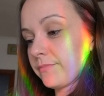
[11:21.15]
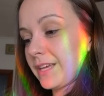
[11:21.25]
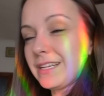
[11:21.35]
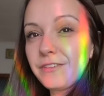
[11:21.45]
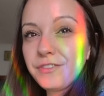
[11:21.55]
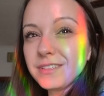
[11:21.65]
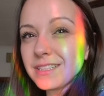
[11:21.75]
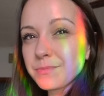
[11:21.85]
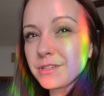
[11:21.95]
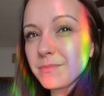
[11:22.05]
And I feel like
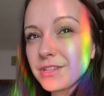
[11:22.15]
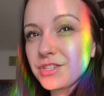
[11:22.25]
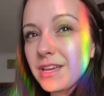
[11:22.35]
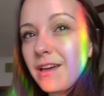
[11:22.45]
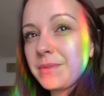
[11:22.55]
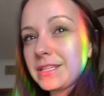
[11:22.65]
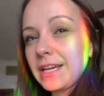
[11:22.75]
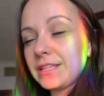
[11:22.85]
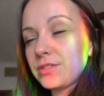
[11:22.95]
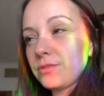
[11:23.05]
that's pretty much it. I mean,
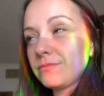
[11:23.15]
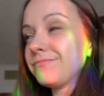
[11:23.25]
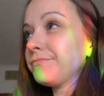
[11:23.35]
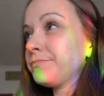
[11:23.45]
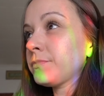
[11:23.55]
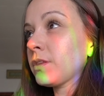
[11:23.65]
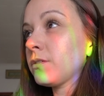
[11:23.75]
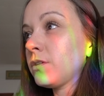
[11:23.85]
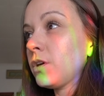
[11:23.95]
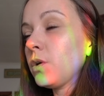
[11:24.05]

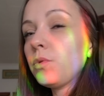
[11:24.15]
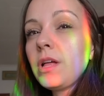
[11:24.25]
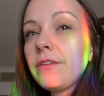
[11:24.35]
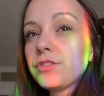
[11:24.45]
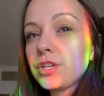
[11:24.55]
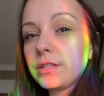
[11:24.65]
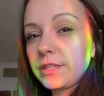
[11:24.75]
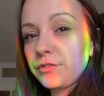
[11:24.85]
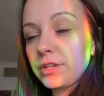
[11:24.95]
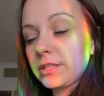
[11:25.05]
we'll have
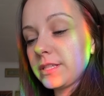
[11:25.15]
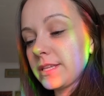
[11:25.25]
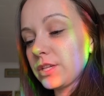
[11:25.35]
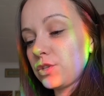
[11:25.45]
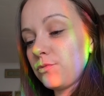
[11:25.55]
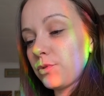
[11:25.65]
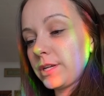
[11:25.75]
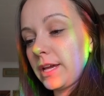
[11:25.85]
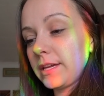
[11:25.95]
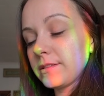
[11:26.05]
chili for at least like 2 more
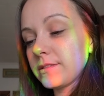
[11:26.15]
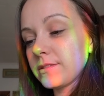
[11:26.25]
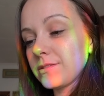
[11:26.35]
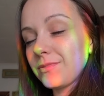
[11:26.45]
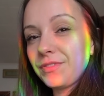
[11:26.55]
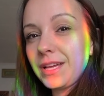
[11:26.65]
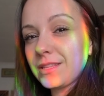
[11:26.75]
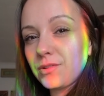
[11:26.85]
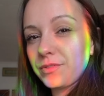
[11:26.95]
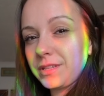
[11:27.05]
nights. So I feel like I
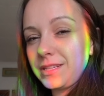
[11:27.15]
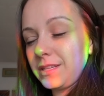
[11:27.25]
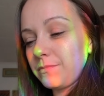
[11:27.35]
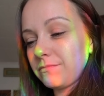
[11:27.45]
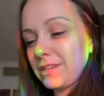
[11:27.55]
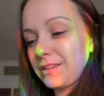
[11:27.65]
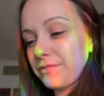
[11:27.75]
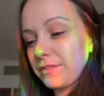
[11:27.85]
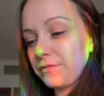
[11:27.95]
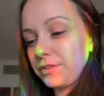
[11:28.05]
don't really need
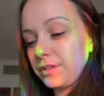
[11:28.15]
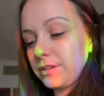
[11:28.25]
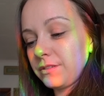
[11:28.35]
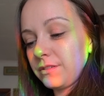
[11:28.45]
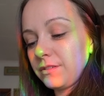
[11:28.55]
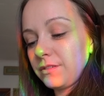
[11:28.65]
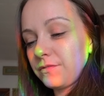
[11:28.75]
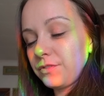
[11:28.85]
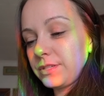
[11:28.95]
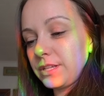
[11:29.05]
anything for
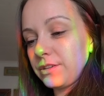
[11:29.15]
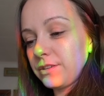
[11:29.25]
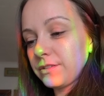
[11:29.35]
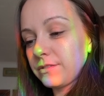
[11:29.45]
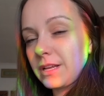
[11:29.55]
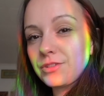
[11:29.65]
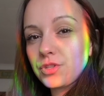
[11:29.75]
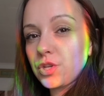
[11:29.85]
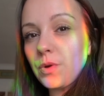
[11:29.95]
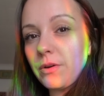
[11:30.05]
dinner. I'll
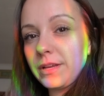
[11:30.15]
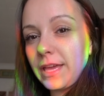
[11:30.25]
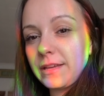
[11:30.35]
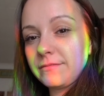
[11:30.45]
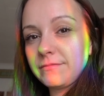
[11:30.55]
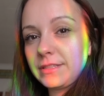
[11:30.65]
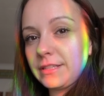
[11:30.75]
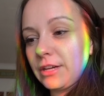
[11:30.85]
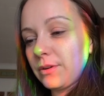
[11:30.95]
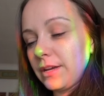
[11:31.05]
just go out again,
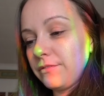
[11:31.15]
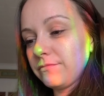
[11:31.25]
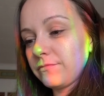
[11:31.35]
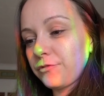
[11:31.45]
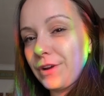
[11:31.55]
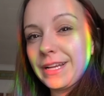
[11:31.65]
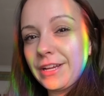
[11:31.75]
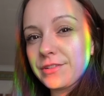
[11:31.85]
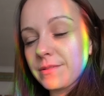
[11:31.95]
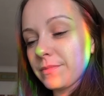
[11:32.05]
you know, on
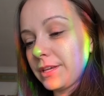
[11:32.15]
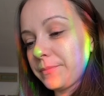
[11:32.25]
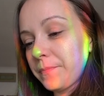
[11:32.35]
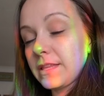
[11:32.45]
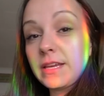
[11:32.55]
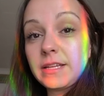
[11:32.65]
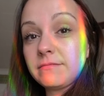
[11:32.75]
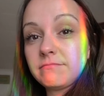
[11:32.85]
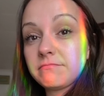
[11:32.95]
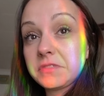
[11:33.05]
Friday or something. And
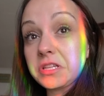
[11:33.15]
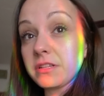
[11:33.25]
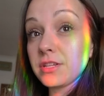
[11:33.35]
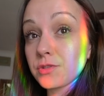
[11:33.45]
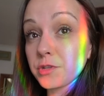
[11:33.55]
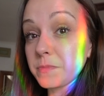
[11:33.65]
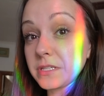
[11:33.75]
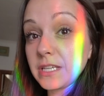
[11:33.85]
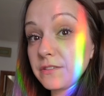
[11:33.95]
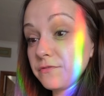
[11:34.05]
then Sunday's
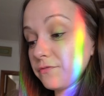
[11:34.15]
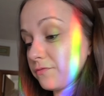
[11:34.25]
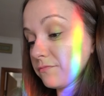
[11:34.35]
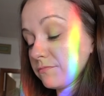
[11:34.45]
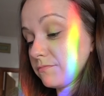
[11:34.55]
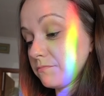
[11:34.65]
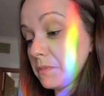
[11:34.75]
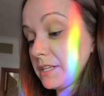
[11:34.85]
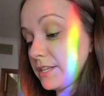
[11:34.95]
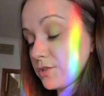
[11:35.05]
Christmas Eve.
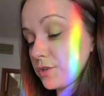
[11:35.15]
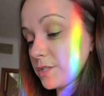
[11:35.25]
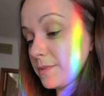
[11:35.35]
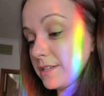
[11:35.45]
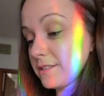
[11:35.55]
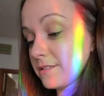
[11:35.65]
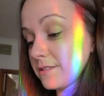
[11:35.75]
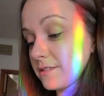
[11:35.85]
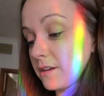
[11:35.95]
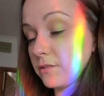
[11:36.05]
Monday's Christmas,
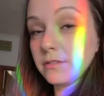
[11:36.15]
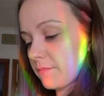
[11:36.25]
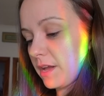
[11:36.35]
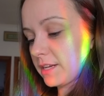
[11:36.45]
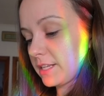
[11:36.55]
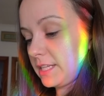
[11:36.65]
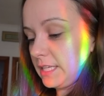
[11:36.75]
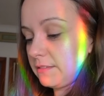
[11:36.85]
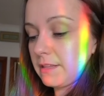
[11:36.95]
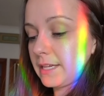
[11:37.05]
so I'm not gonna
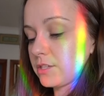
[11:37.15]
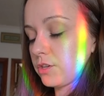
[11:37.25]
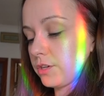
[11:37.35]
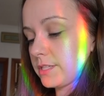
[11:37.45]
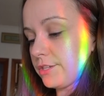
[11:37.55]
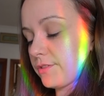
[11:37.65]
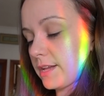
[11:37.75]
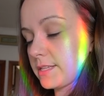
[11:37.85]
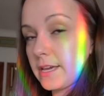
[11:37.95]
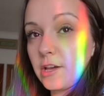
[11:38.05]
need like to cook dinner
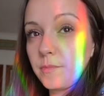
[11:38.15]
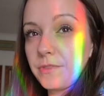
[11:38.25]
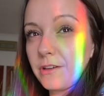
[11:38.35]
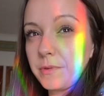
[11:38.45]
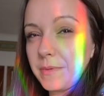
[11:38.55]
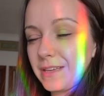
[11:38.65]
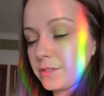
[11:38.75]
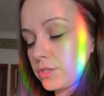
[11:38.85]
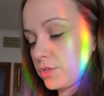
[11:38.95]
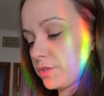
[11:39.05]
that day. I think I'll be
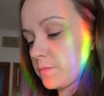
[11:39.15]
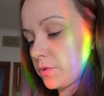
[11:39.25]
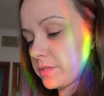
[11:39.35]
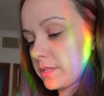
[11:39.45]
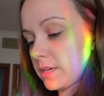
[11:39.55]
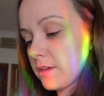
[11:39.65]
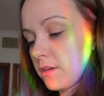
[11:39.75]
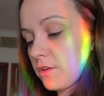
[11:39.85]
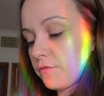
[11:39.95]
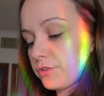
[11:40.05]
making desserts mostly
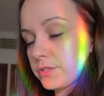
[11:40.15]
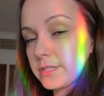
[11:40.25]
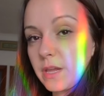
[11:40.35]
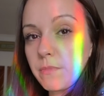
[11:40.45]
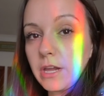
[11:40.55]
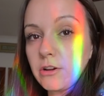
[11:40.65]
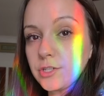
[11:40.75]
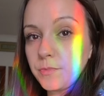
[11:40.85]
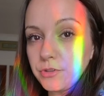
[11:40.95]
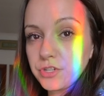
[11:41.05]
for just like my
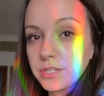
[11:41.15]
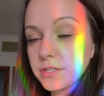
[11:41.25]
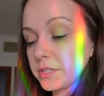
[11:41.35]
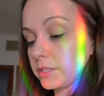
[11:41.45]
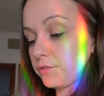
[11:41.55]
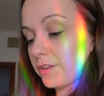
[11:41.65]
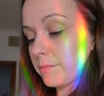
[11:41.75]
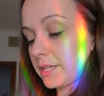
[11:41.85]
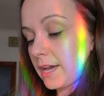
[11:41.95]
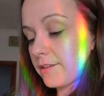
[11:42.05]
contribution to the little
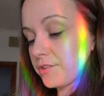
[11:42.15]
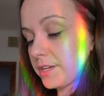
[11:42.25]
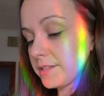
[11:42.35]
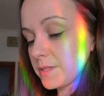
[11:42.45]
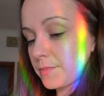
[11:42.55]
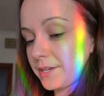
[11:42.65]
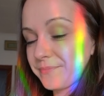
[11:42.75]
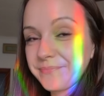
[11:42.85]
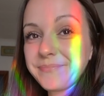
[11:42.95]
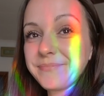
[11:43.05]
family gatherings, but
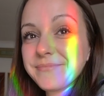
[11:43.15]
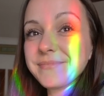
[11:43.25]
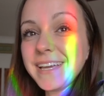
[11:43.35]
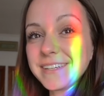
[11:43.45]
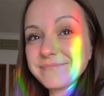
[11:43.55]
yeah.